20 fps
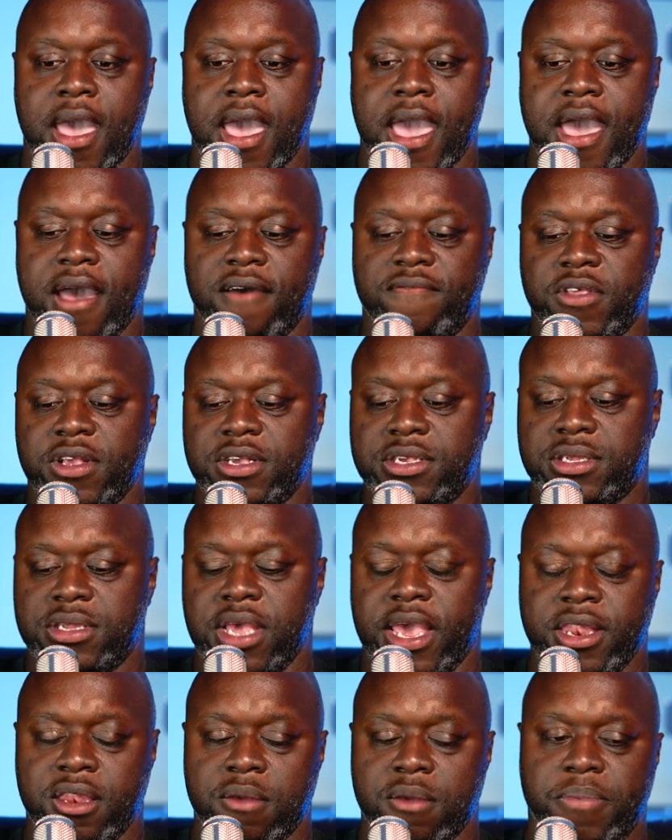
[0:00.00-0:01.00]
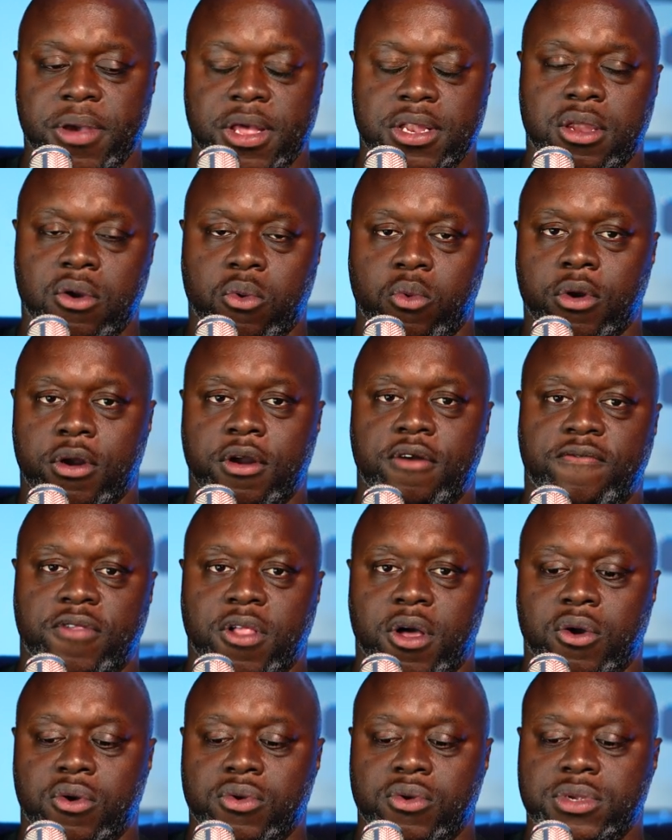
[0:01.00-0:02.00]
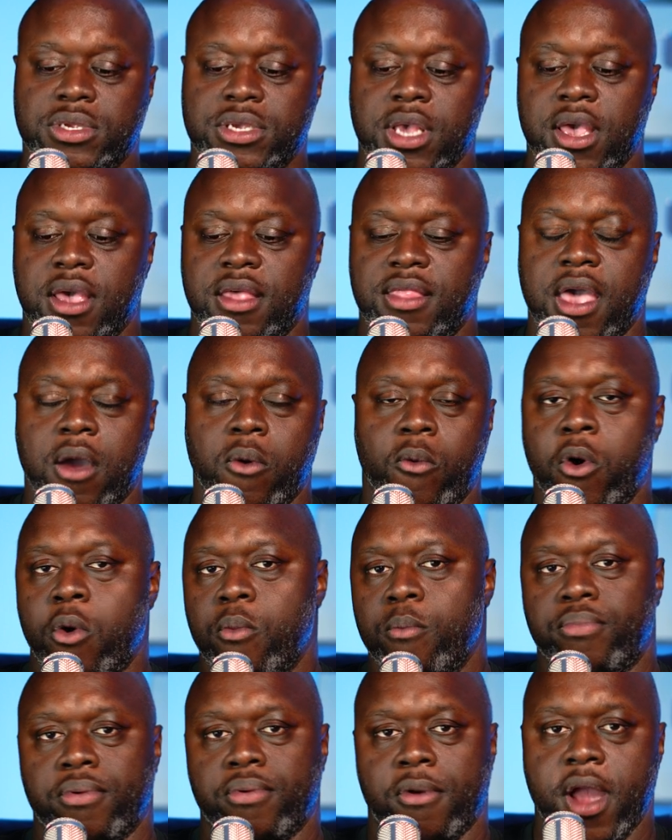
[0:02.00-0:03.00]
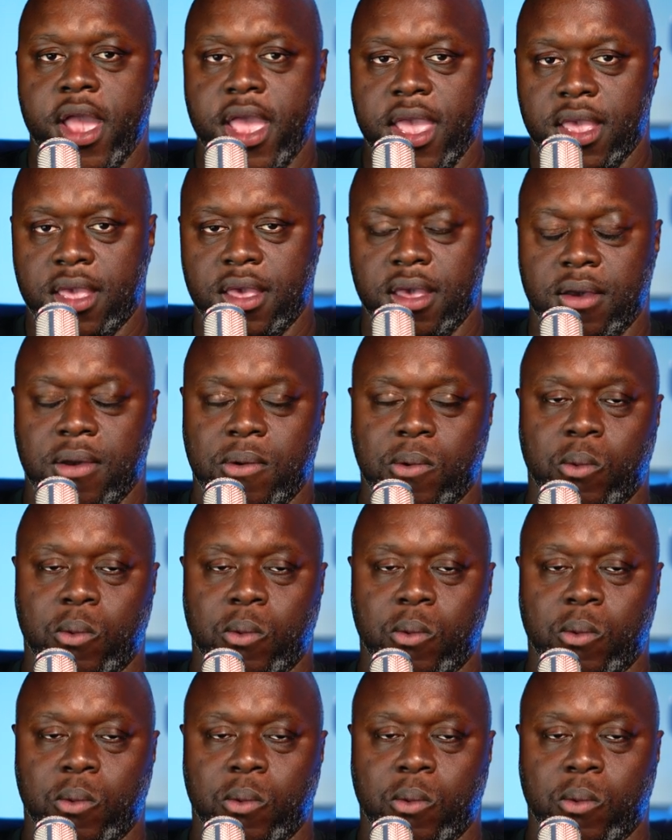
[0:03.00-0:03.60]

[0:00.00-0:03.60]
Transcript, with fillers: have these independent workflows that won't break